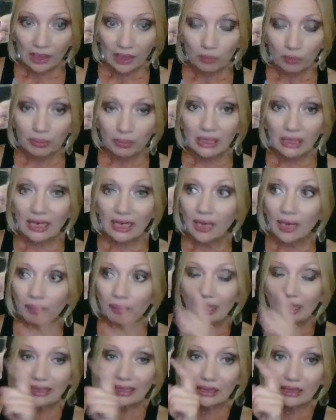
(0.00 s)

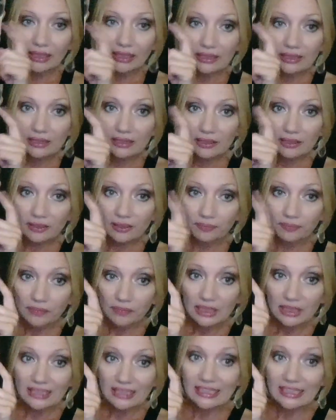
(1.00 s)
becoming this
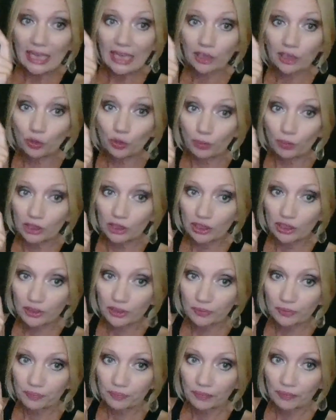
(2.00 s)

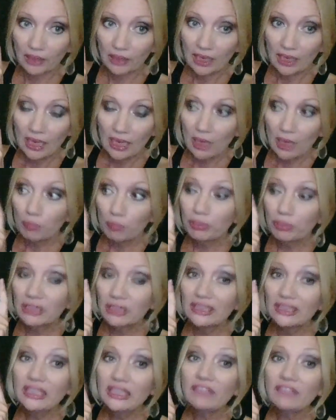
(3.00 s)
succubus,
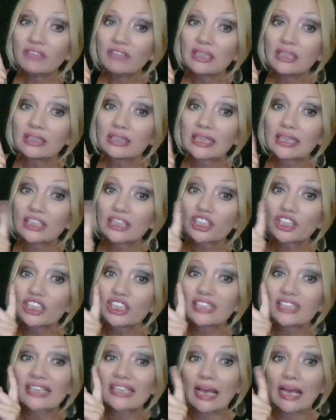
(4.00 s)
believing that
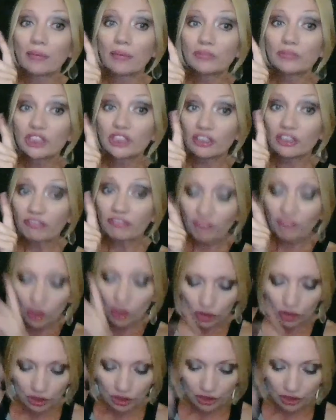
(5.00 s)
she's empty
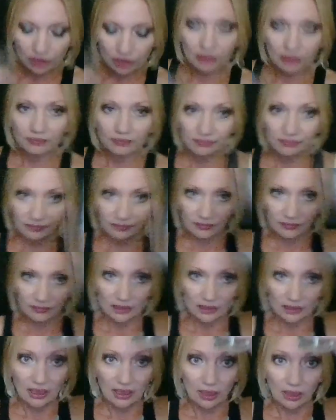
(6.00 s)
first,
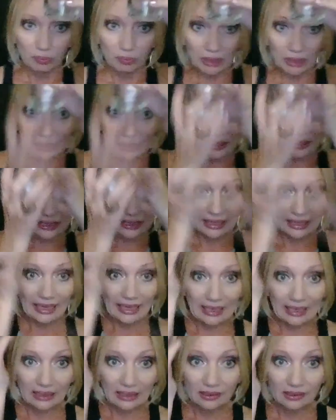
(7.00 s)
because
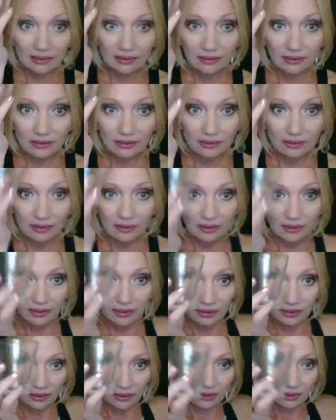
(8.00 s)
then
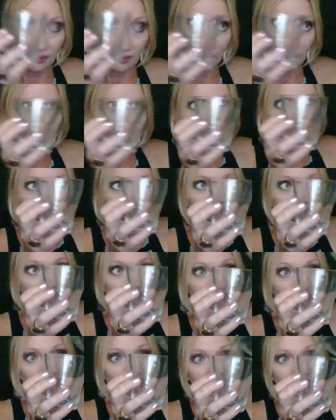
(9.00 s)
she
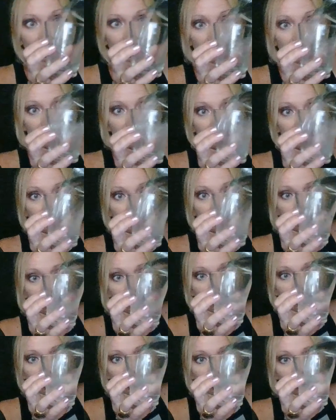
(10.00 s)
got filled
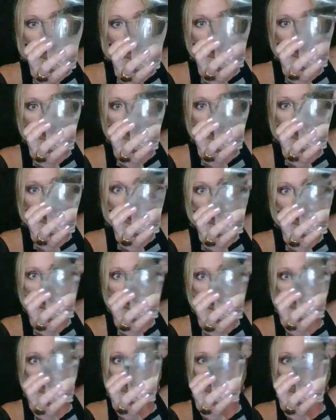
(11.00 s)
with higher
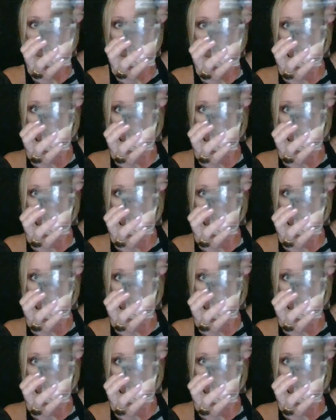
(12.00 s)
beings'